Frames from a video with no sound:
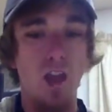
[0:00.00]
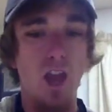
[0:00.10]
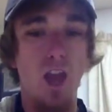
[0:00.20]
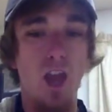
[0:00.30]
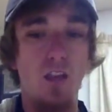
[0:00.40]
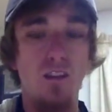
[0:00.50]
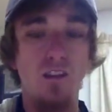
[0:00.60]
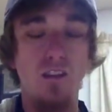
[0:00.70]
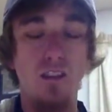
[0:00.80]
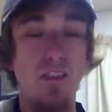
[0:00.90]
And
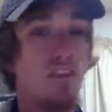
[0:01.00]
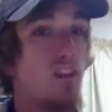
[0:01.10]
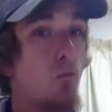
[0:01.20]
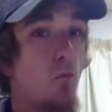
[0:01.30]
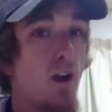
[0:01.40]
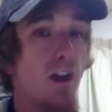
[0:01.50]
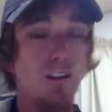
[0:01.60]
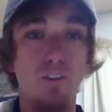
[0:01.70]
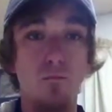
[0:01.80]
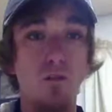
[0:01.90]
in the same way, it
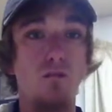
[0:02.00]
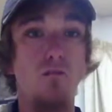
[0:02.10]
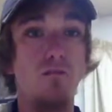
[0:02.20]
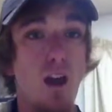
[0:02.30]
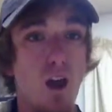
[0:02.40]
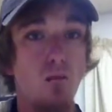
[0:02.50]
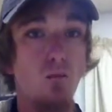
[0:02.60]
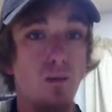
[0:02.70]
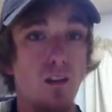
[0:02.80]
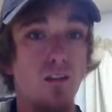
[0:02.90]
is the most
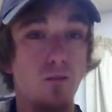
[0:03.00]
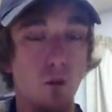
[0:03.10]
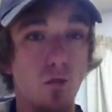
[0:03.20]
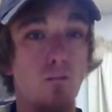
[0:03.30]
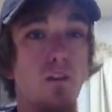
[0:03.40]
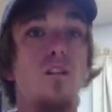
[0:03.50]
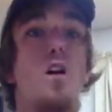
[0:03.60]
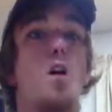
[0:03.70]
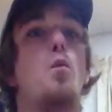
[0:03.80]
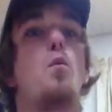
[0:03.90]
valuable piece of equipment
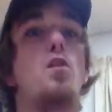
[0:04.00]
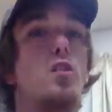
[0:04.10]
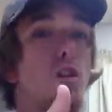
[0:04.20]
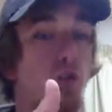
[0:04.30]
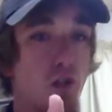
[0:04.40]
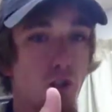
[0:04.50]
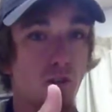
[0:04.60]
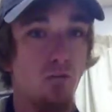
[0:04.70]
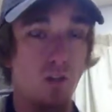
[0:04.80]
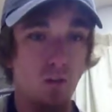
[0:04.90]
when you're a
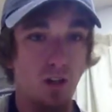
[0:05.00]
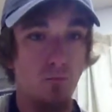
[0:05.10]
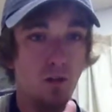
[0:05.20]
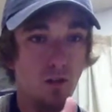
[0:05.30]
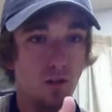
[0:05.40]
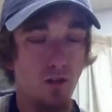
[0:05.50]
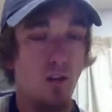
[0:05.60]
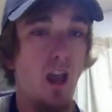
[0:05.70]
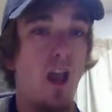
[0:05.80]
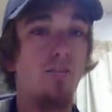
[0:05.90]
Christian. When you become a Christian,
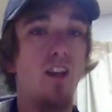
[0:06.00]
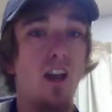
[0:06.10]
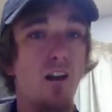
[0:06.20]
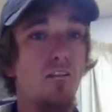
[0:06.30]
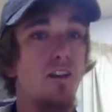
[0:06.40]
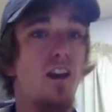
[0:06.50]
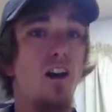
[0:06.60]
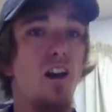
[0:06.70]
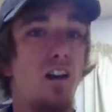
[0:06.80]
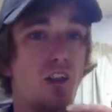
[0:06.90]
you have to have
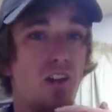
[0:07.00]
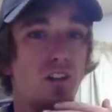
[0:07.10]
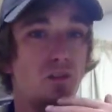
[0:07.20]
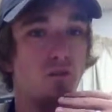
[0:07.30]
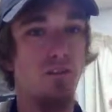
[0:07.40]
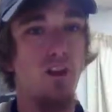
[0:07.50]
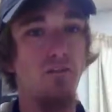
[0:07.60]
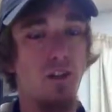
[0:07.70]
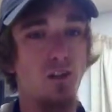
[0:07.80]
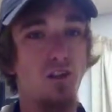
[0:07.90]
that initial
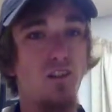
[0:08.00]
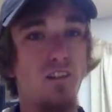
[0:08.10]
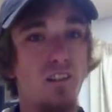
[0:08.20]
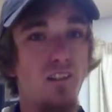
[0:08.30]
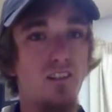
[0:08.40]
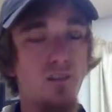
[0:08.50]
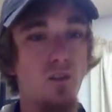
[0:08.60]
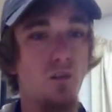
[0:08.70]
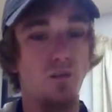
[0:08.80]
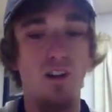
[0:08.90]
salvation
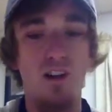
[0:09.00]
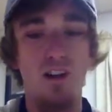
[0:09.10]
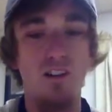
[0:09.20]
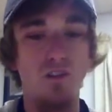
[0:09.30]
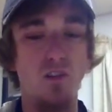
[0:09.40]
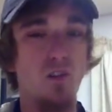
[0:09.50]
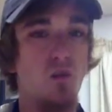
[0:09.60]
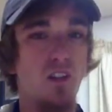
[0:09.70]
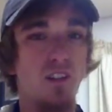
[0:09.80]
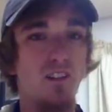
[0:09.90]
so that
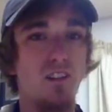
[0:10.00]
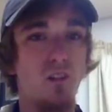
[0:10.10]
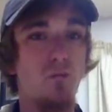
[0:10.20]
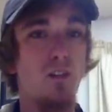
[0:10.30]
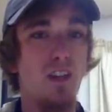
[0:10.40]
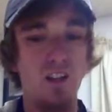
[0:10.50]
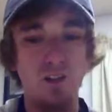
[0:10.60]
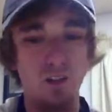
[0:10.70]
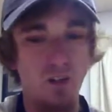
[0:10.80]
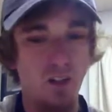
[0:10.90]
you can begin
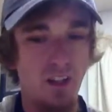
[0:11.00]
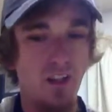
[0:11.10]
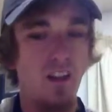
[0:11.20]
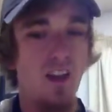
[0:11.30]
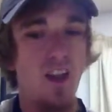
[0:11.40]
on your journey.